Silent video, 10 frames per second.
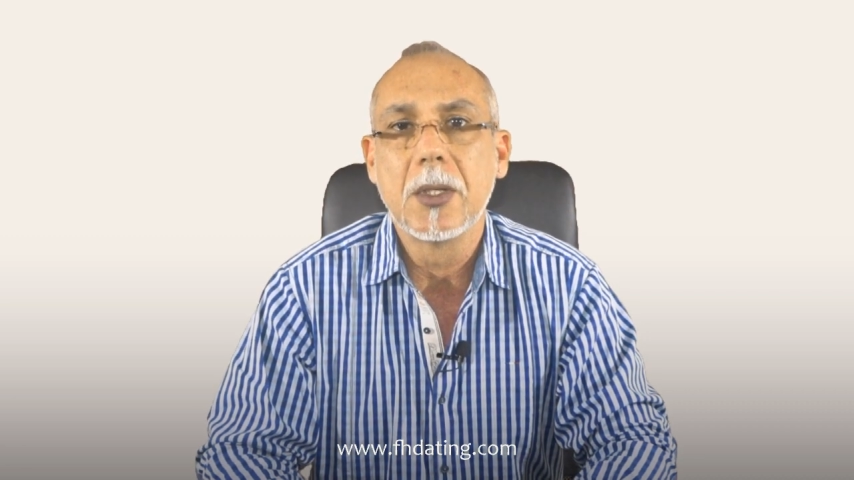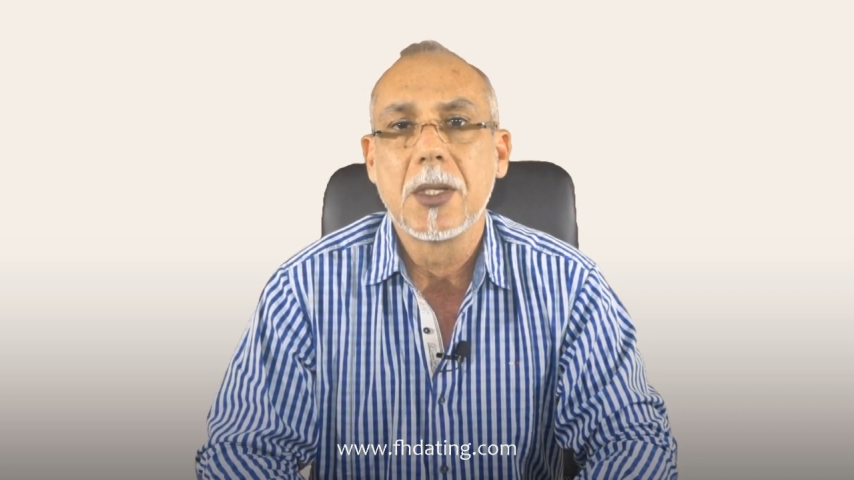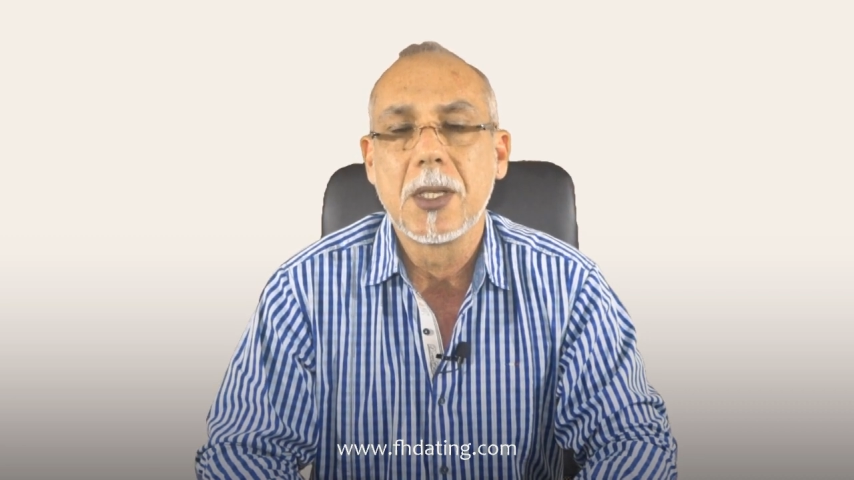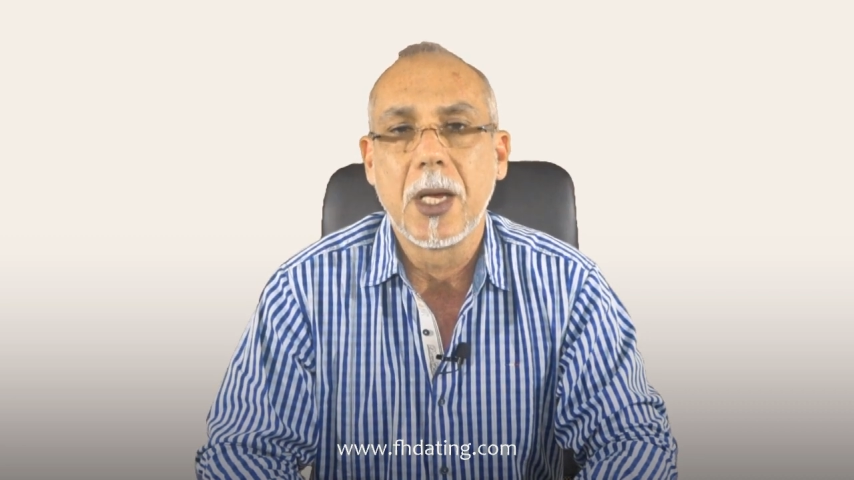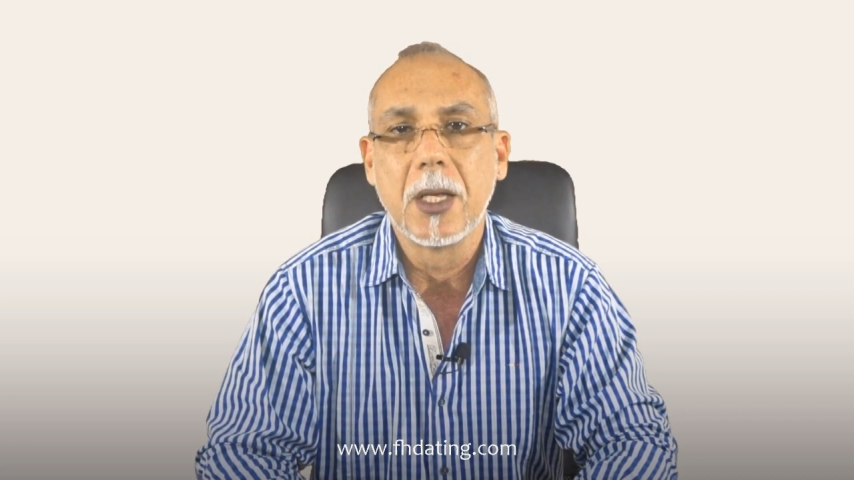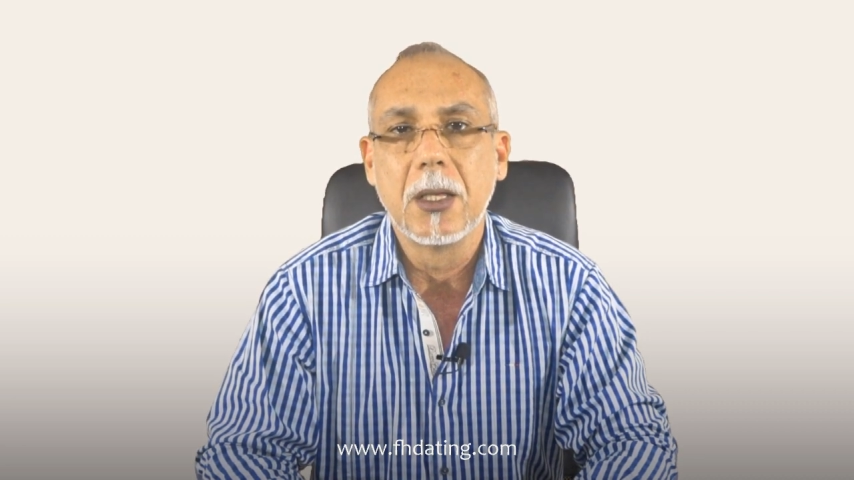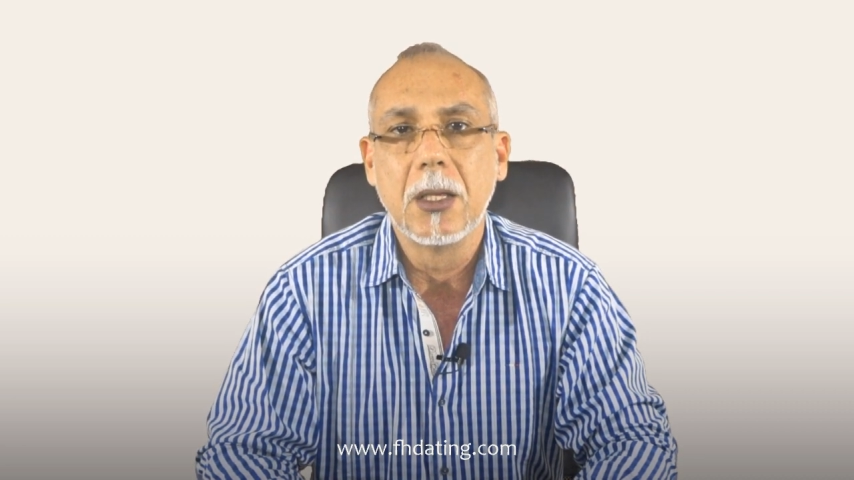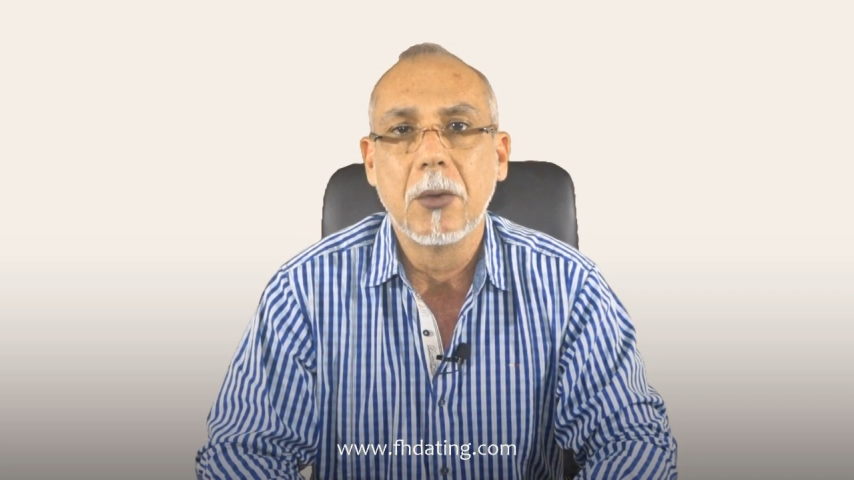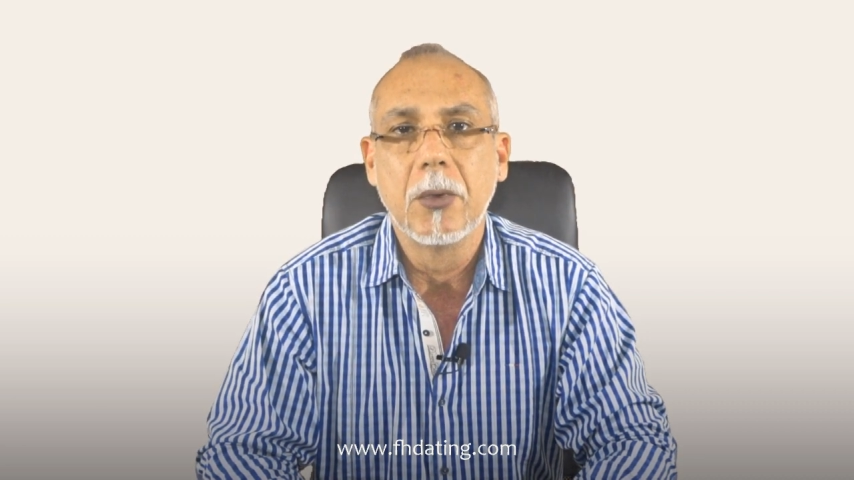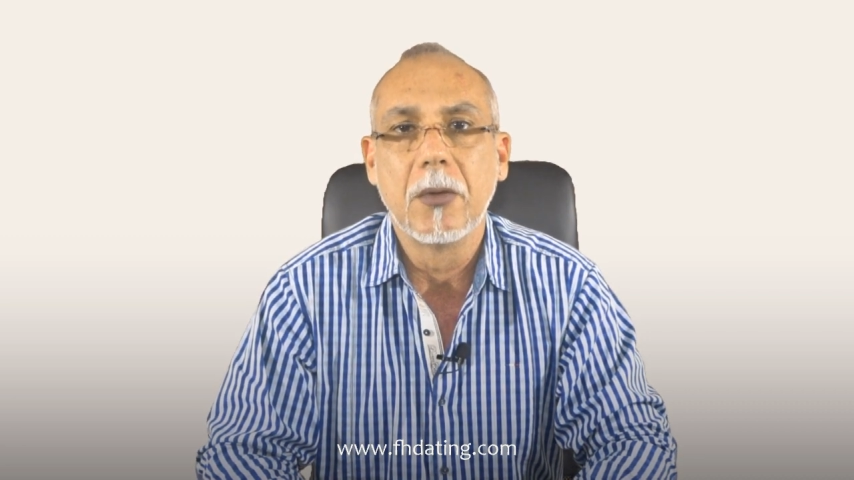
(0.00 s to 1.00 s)

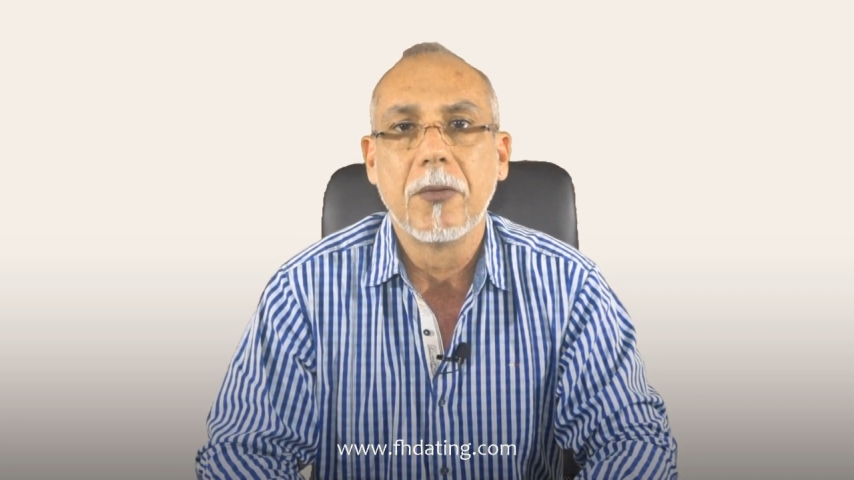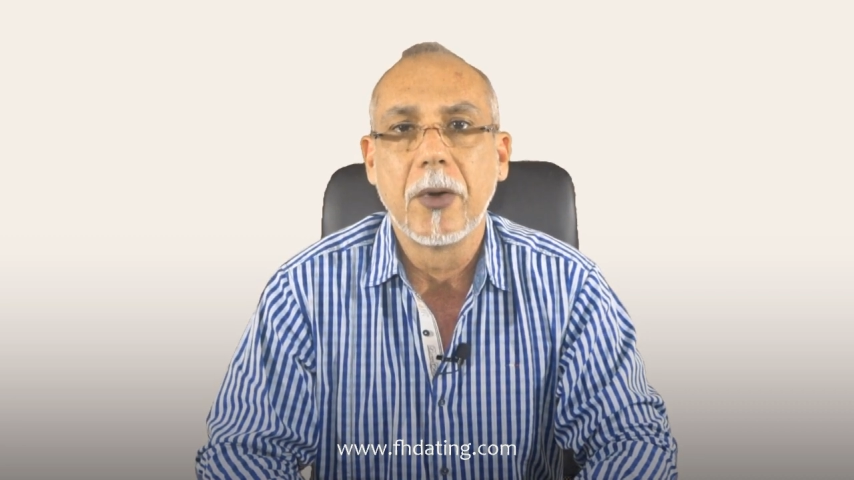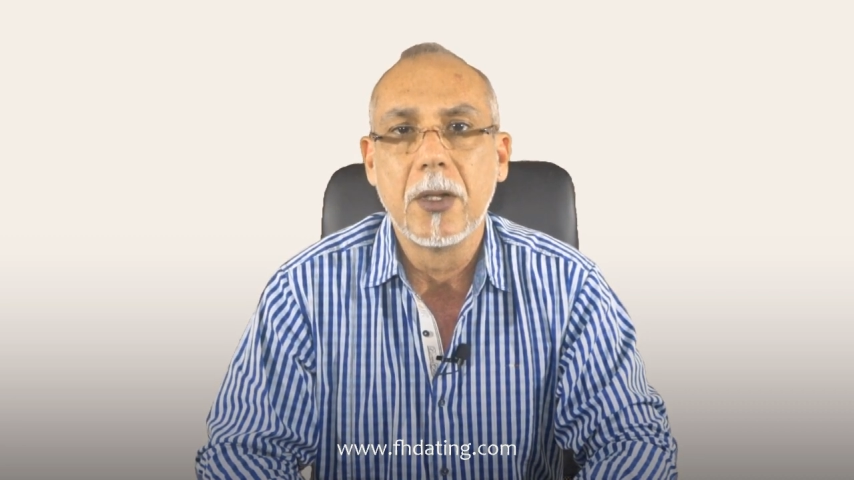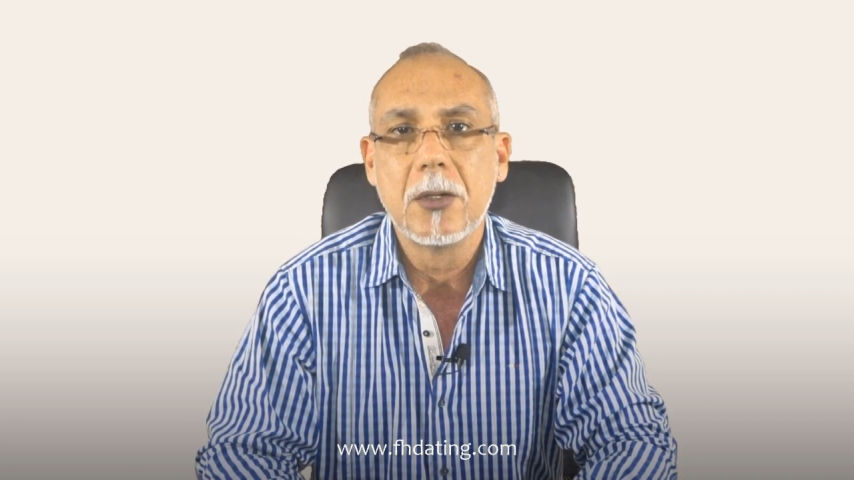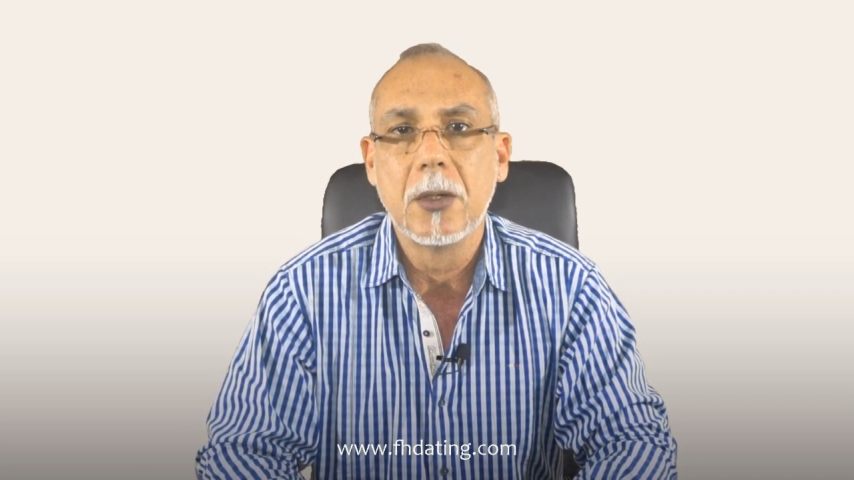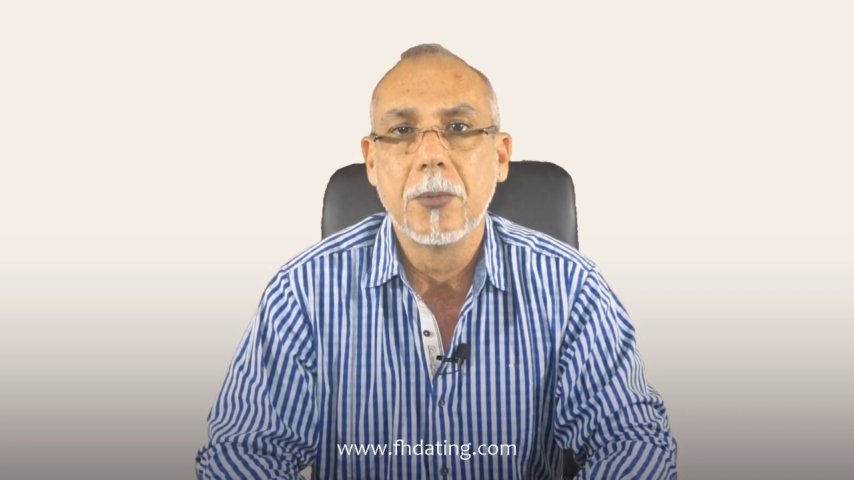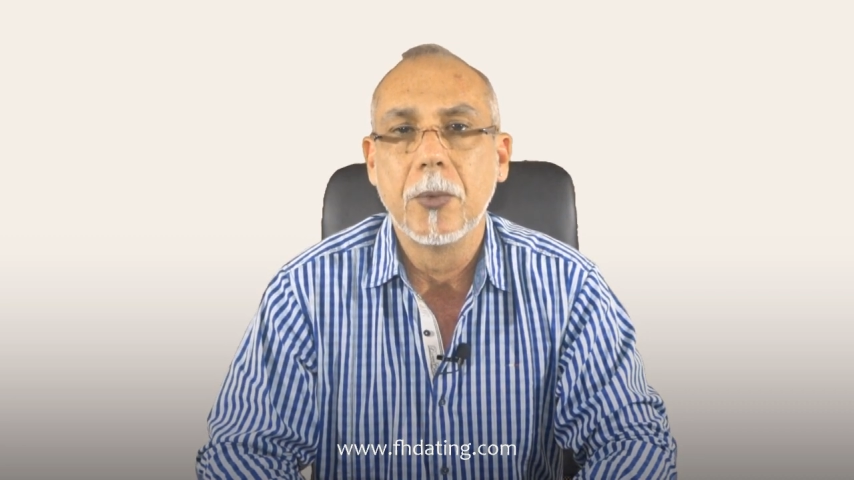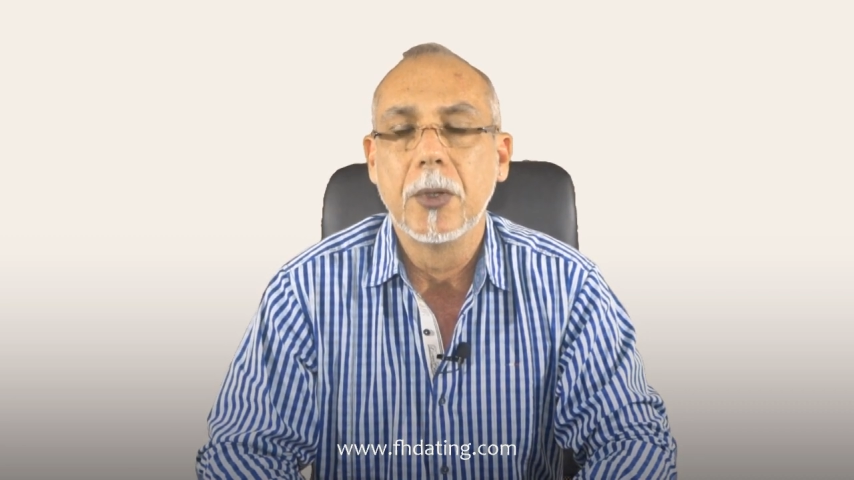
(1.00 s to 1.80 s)
society, with friendship,